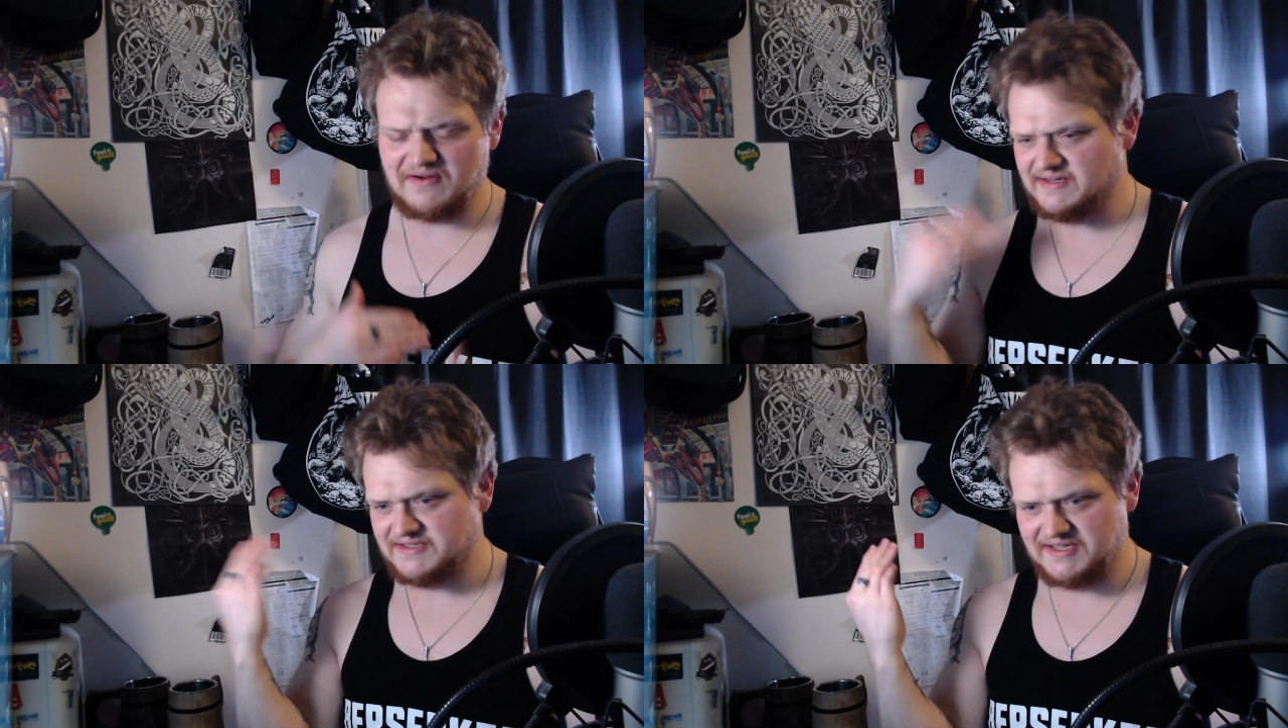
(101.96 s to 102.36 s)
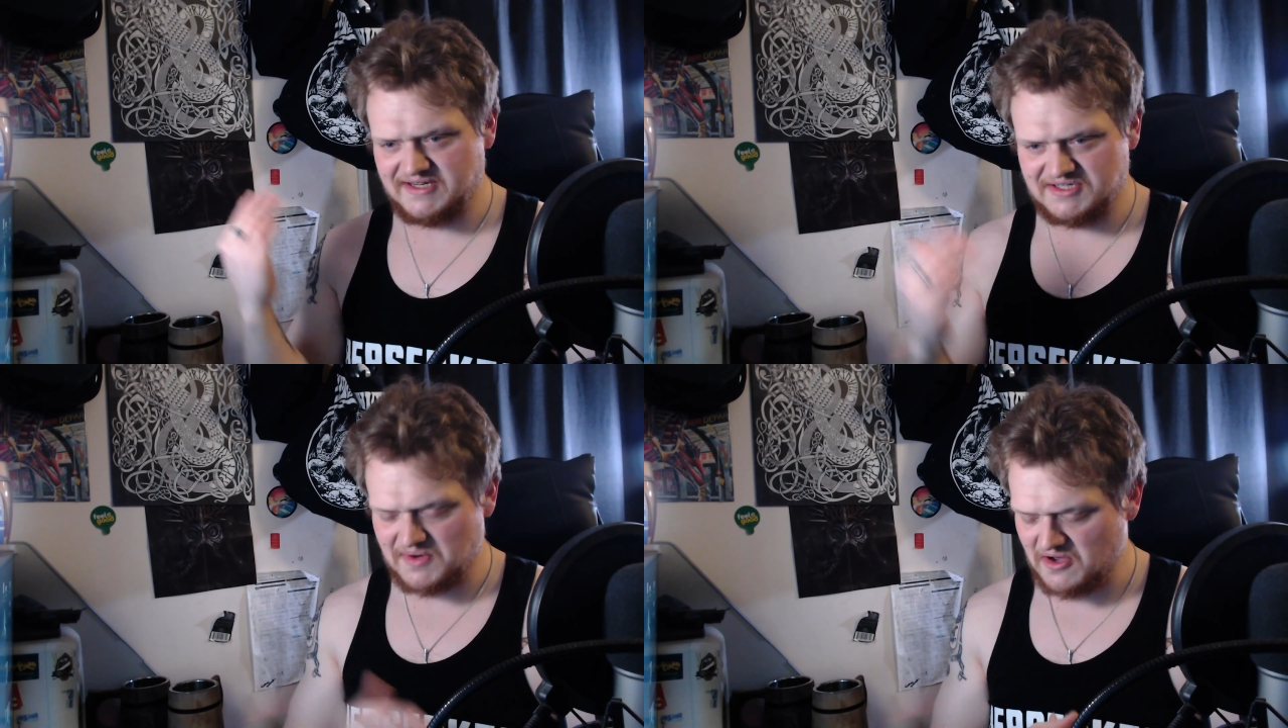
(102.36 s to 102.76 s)
to year
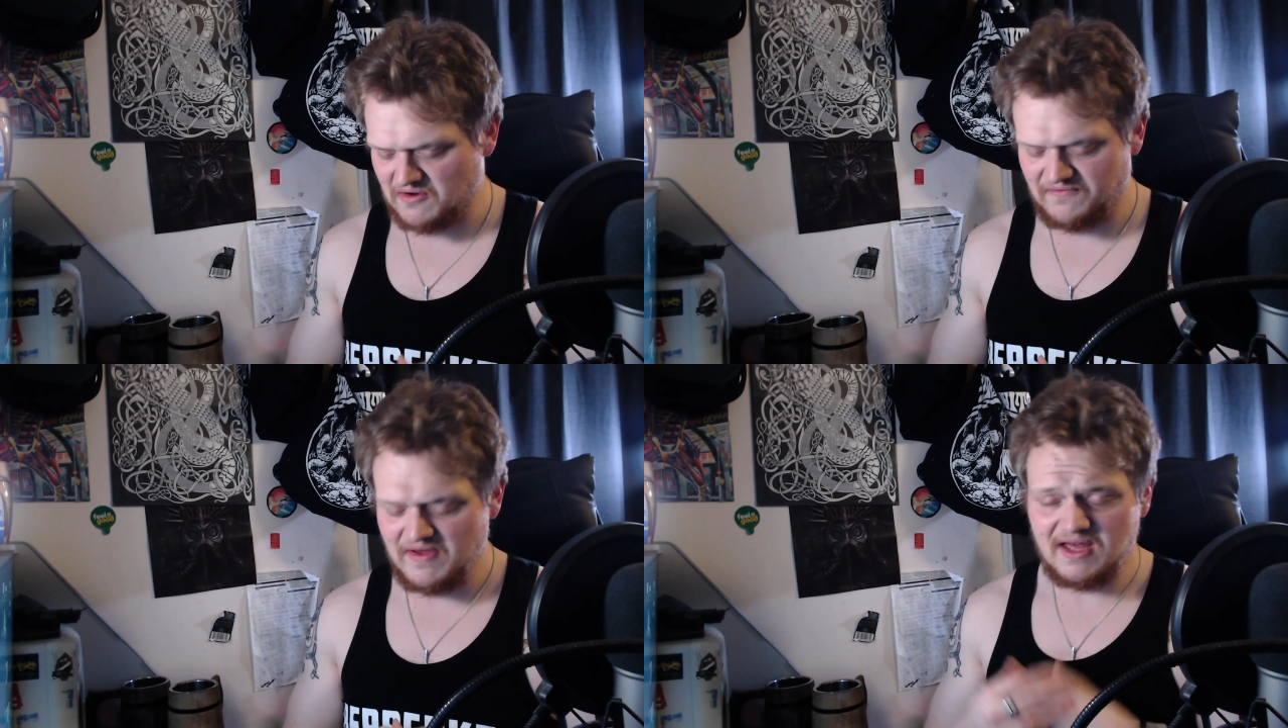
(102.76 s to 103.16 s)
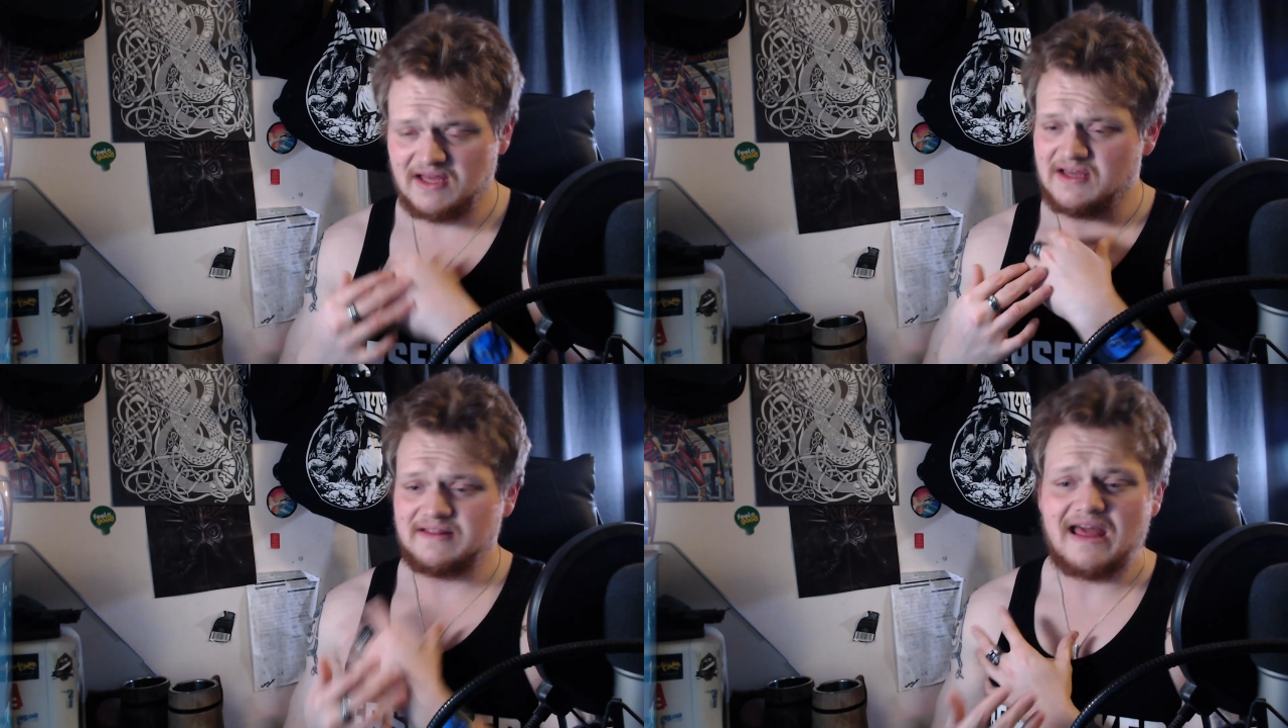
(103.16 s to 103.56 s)
12.
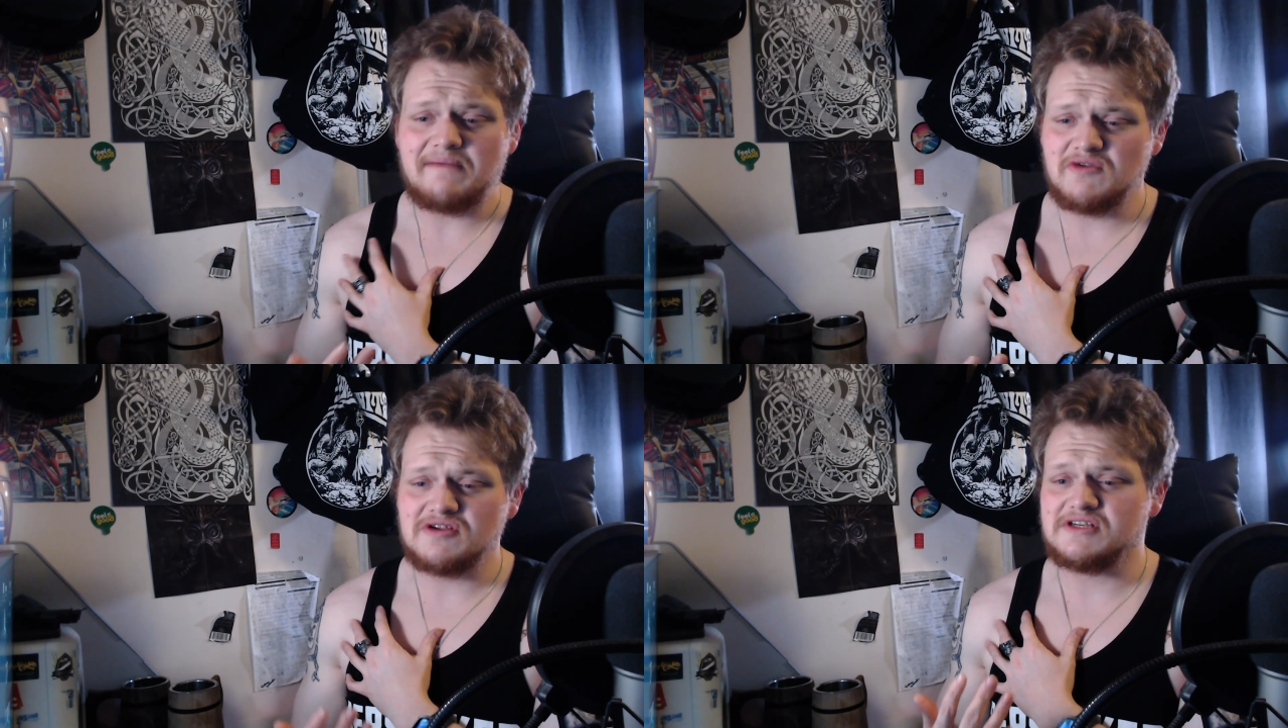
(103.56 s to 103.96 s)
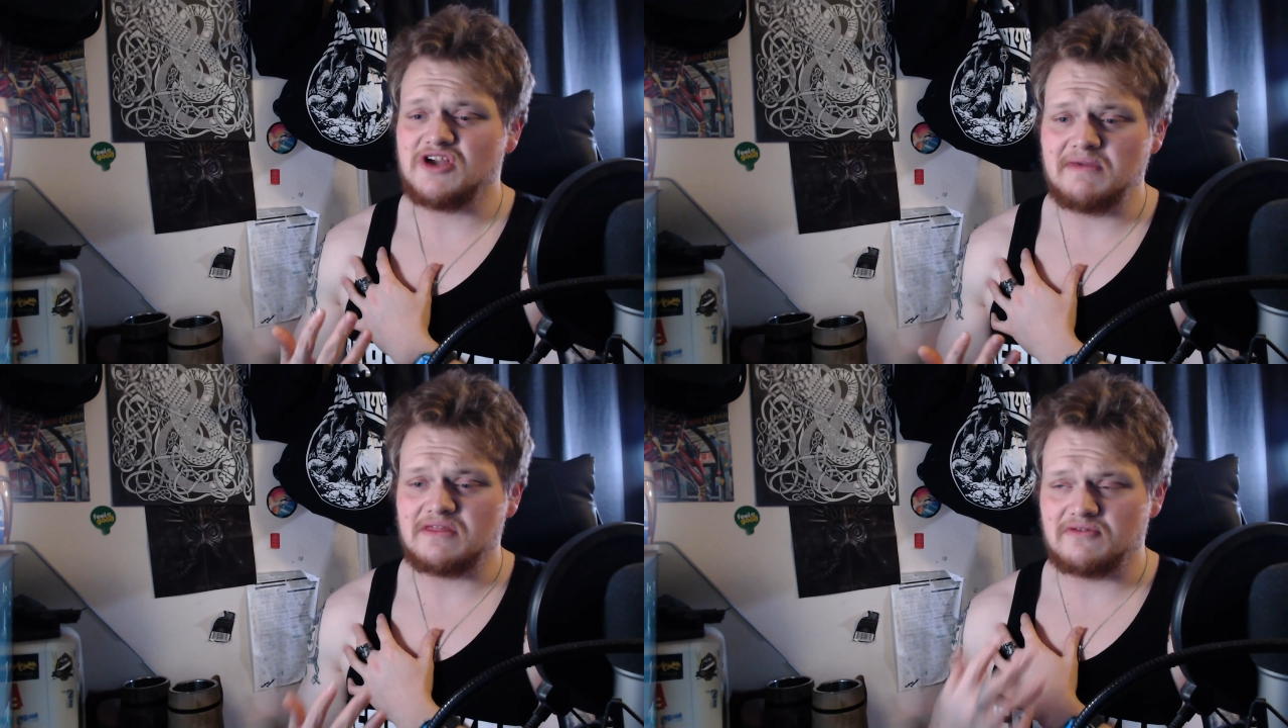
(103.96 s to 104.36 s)
That music got
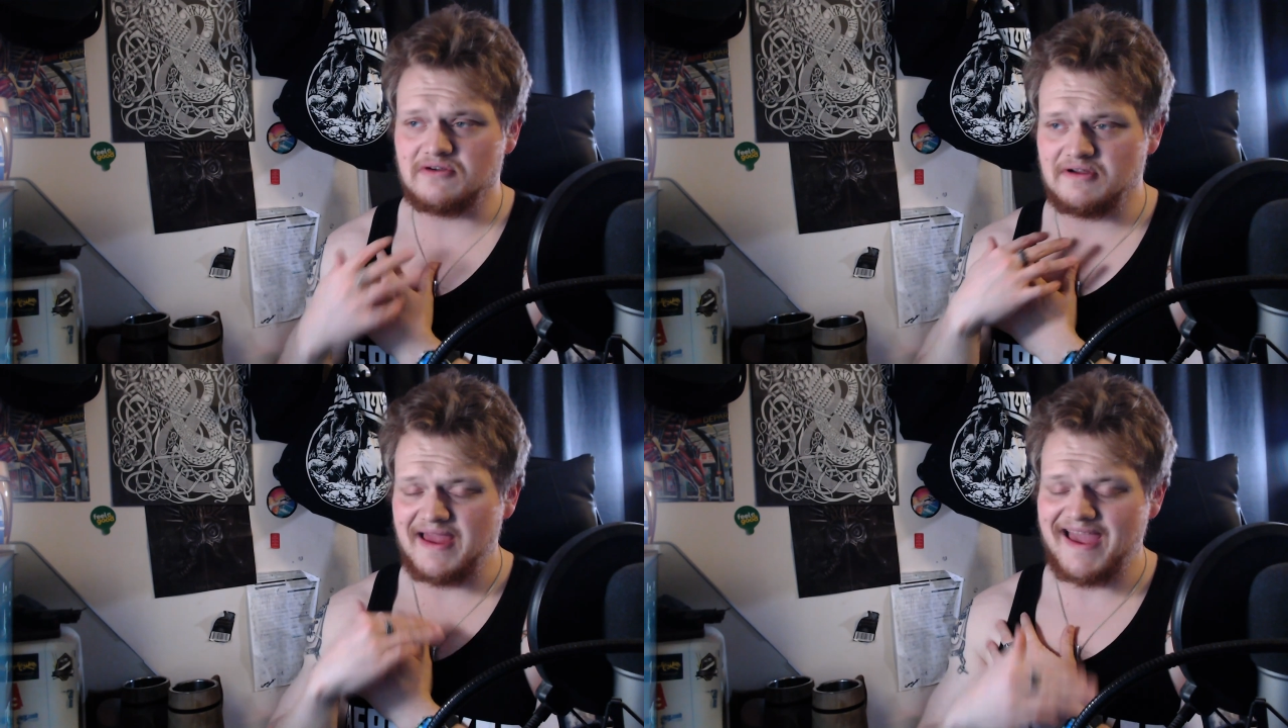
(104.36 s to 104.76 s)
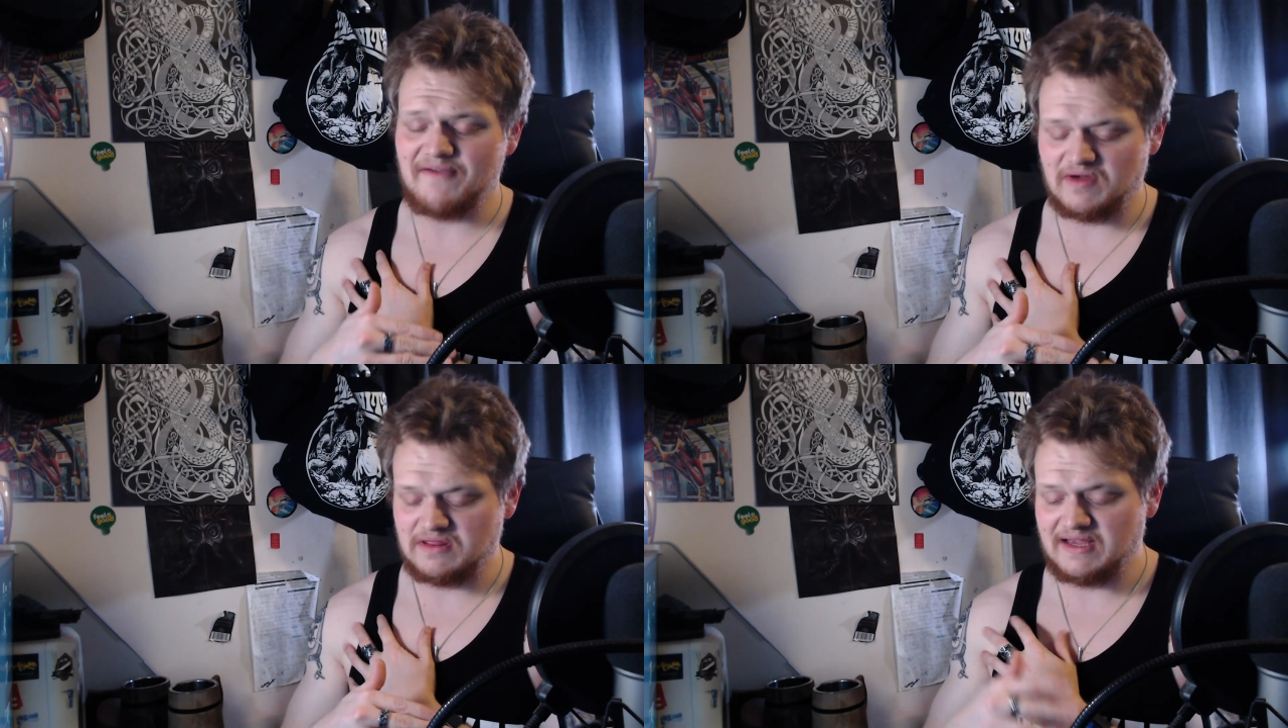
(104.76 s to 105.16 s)
me through
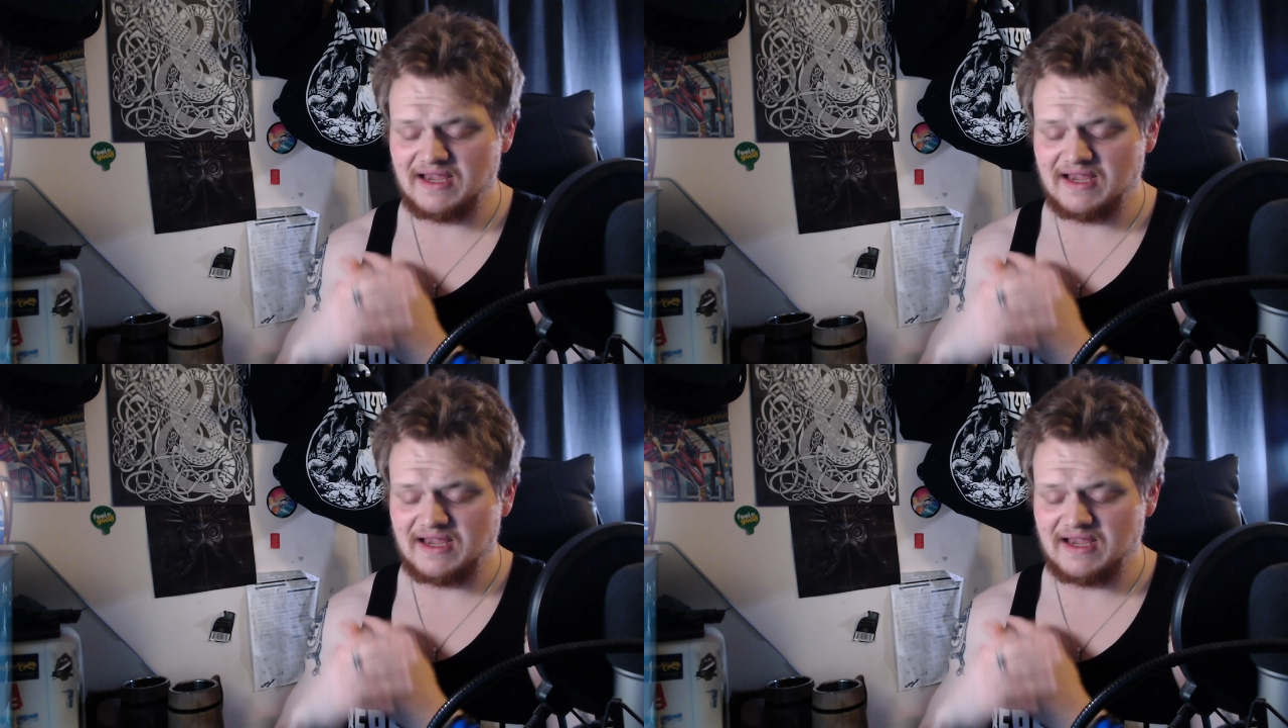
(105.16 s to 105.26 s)
everything,